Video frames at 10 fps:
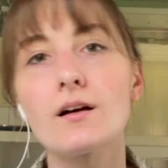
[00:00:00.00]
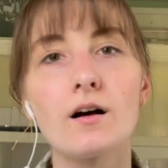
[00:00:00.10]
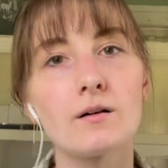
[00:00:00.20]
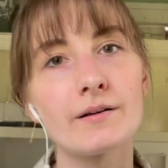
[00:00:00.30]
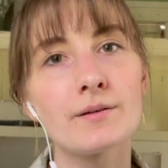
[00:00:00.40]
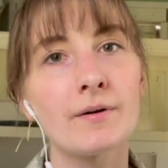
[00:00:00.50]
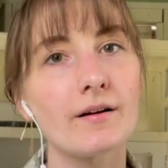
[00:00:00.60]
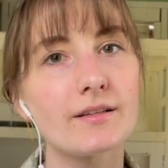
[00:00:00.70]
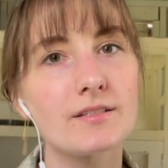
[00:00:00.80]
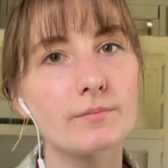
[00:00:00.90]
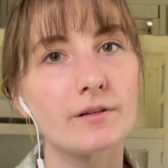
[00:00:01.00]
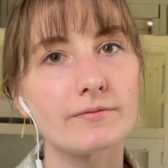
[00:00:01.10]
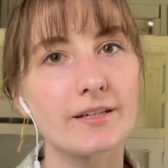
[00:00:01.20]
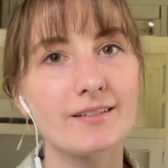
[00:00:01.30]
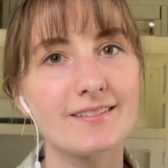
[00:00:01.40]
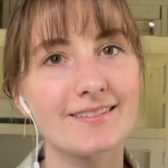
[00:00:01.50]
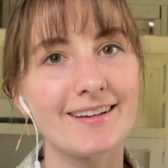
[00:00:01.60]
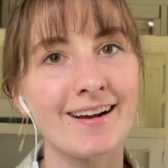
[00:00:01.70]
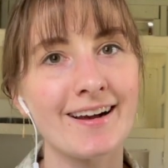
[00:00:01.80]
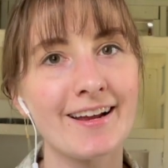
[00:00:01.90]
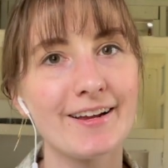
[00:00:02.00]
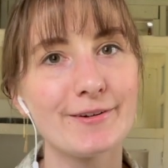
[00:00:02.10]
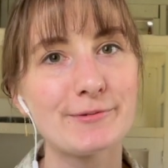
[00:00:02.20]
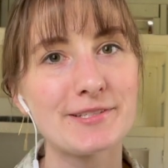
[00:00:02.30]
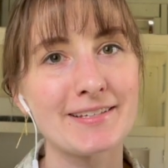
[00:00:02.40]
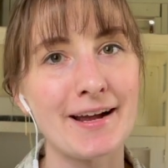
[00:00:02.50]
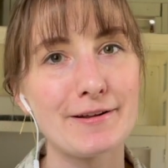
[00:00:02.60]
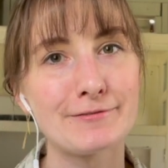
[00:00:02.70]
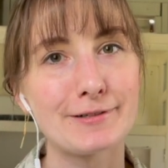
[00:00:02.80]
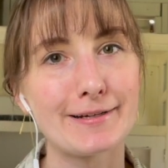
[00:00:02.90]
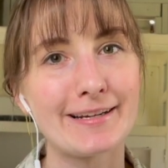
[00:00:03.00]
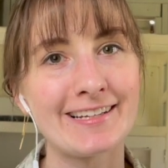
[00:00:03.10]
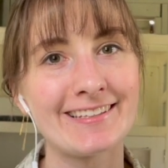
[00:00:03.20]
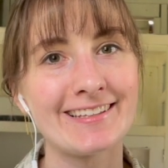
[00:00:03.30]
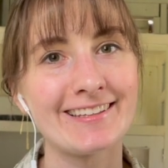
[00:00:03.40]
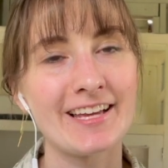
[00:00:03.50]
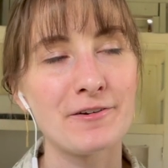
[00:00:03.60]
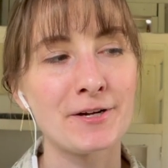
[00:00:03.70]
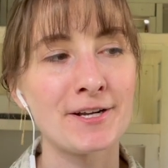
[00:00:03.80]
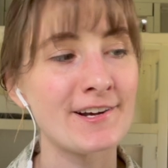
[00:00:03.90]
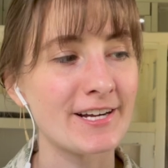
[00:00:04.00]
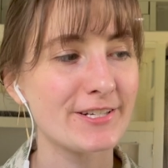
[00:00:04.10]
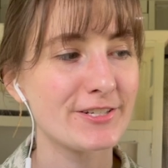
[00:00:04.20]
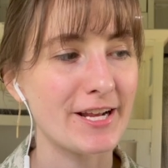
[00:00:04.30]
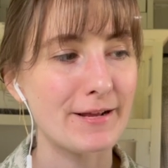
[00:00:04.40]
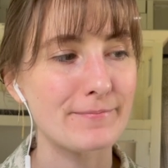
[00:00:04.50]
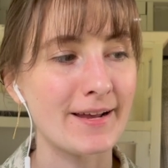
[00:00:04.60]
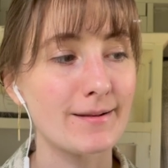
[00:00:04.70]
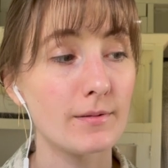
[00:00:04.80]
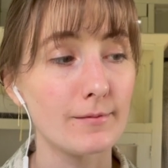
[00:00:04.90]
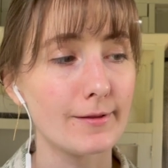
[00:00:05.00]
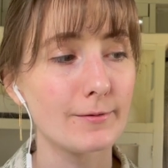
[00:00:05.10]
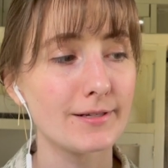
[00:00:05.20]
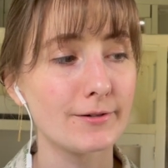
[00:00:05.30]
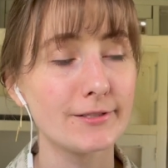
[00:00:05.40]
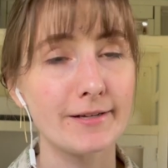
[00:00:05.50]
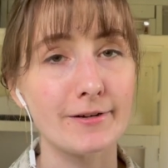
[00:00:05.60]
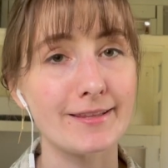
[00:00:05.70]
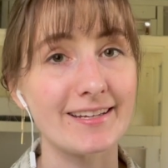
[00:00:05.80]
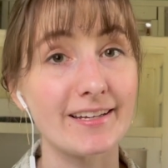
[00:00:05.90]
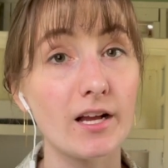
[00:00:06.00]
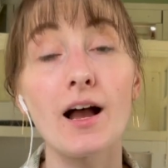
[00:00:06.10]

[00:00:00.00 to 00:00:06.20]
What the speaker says: Oh, and the pockets are perfect. I was kind of worried that they were an odd shape and maybe they wouldn't hold everything.